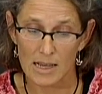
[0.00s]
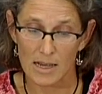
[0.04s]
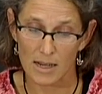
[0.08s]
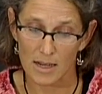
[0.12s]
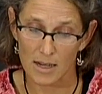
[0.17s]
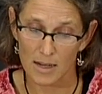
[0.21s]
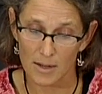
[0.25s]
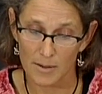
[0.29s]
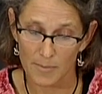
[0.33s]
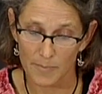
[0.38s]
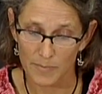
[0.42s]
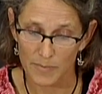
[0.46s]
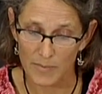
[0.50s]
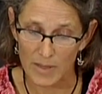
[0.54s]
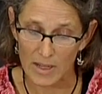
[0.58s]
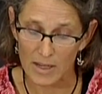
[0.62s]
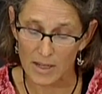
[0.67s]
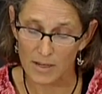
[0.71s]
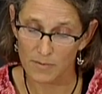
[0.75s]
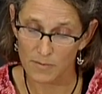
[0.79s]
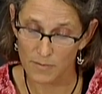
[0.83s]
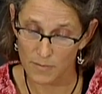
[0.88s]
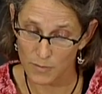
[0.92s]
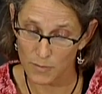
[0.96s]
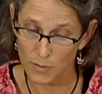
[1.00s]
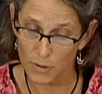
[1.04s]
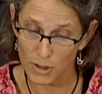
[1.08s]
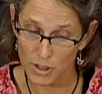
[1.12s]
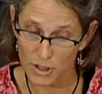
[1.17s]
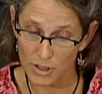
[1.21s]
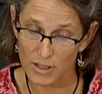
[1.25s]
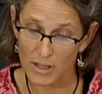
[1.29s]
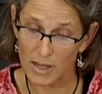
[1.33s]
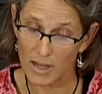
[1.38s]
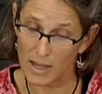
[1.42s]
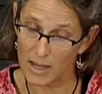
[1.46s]
Um, and
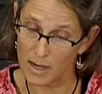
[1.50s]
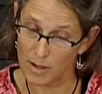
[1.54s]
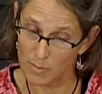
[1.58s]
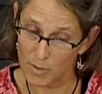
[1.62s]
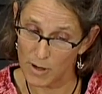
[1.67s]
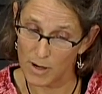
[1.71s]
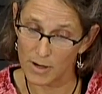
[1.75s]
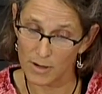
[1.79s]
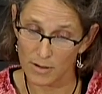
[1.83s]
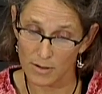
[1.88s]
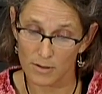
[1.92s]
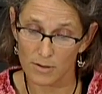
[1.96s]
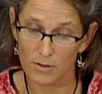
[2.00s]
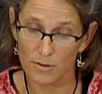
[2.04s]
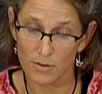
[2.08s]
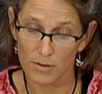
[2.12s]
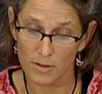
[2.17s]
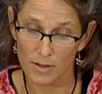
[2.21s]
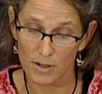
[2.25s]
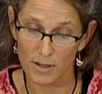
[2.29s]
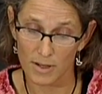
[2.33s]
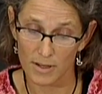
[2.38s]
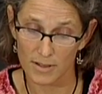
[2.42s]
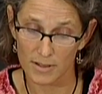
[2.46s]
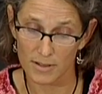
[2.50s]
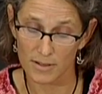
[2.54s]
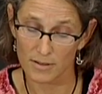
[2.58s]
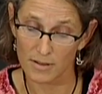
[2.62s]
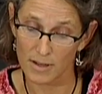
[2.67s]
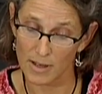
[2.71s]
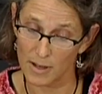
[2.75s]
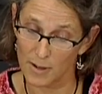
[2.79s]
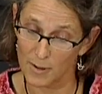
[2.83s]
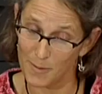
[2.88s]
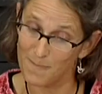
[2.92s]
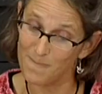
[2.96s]
fortunately, I had a partner who could also
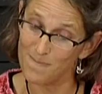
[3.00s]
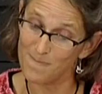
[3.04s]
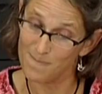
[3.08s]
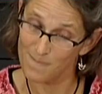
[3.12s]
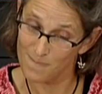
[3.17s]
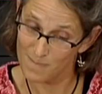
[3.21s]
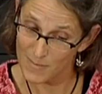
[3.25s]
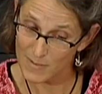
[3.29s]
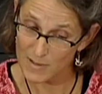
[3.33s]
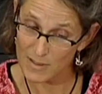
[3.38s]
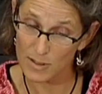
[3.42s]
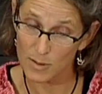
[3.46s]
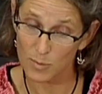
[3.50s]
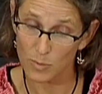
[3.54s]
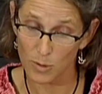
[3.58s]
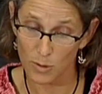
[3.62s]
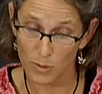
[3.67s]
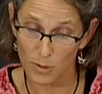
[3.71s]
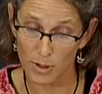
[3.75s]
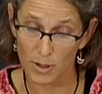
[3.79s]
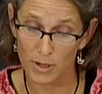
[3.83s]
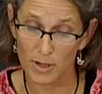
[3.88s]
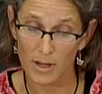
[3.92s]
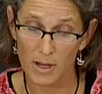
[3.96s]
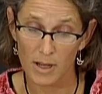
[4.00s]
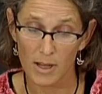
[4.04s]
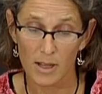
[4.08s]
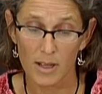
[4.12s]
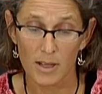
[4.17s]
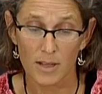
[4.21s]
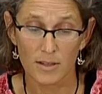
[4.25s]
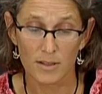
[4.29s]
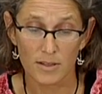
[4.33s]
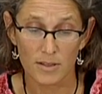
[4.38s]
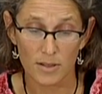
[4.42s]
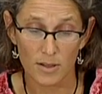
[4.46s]
help support.
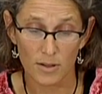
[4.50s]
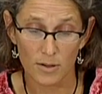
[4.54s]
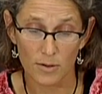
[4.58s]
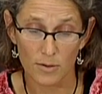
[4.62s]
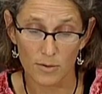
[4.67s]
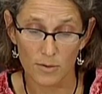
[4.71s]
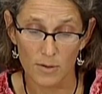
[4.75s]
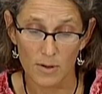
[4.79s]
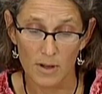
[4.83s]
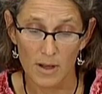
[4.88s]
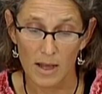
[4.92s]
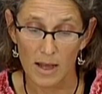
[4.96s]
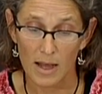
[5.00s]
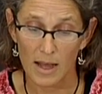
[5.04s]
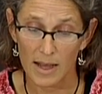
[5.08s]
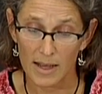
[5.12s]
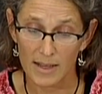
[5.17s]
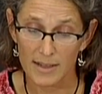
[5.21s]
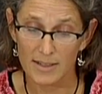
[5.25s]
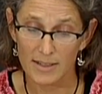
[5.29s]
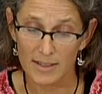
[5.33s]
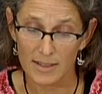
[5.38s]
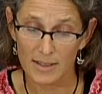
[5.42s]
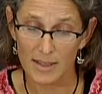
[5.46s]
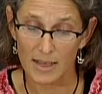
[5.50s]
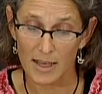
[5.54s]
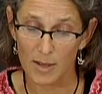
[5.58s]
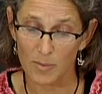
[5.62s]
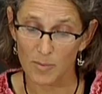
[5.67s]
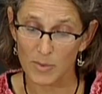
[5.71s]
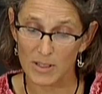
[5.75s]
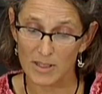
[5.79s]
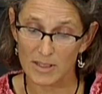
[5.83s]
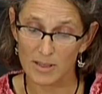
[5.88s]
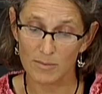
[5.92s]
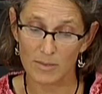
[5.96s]
So I did
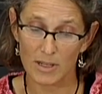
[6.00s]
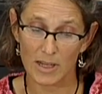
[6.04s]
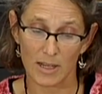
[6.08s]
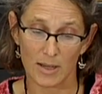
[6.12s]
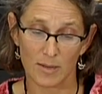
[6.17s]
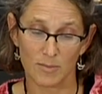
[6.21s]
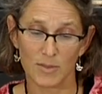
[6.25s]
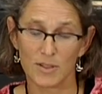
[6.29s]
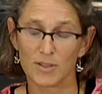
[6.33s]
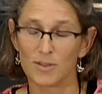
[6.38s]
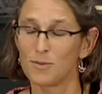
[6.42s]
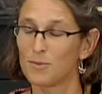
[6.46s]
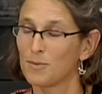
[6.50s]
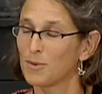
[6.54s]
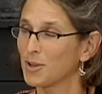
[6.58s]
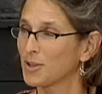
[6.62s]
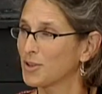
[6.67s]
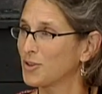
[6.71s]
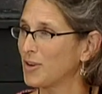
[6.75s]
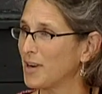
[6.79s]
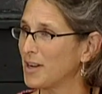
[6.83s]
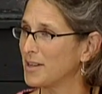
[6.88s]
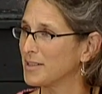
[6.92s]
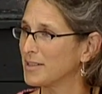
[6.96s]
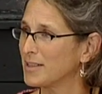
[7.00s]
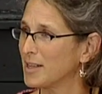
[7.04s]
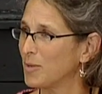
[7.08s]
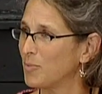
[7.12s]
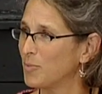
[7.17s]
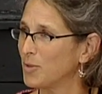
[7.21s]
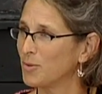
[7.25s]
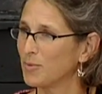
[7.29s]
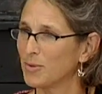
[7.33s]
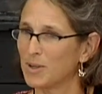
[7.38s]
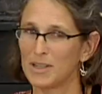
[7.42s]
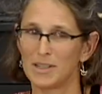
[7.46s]
that, but sometimes the work dries
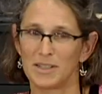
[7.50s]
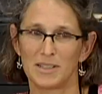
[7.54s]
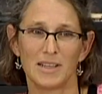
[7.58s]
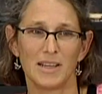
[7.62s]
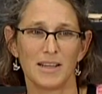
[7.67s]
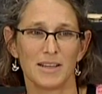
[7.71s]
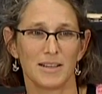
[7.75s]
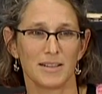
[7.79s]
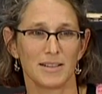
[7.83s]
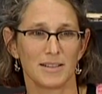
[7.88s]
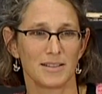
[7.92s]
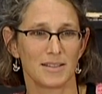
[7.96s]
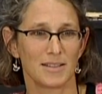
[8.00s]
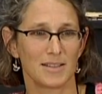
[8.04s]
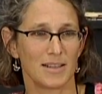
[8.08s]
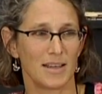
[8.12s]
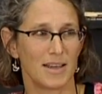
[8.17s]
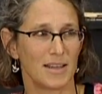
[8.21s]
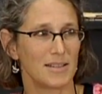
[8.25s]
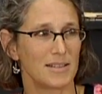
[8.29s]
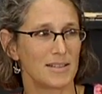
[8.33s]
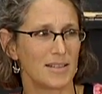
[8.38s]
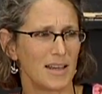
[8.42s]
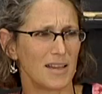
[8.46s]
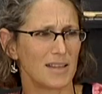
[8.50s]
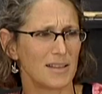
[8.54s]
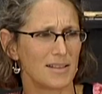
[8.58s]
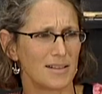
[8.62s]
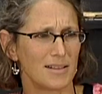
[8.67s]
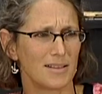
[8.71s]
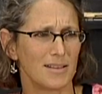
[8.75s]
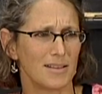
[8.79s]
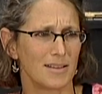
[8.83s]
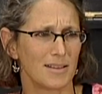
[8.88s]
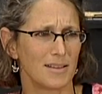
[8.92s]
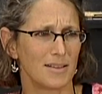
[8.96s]
up. And when it does, I sat
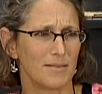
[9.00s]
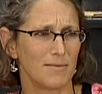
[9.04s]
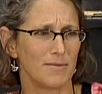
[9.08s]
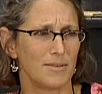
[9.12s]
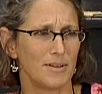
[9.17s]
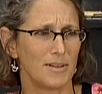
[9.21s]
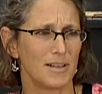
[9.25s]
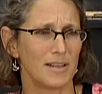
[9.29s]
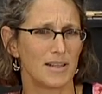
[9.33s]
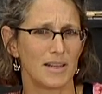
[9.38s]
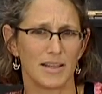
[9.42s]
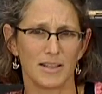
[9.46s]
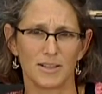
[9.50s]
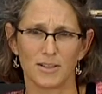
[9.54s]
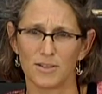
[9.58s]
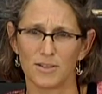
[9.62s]
there thinking, what did I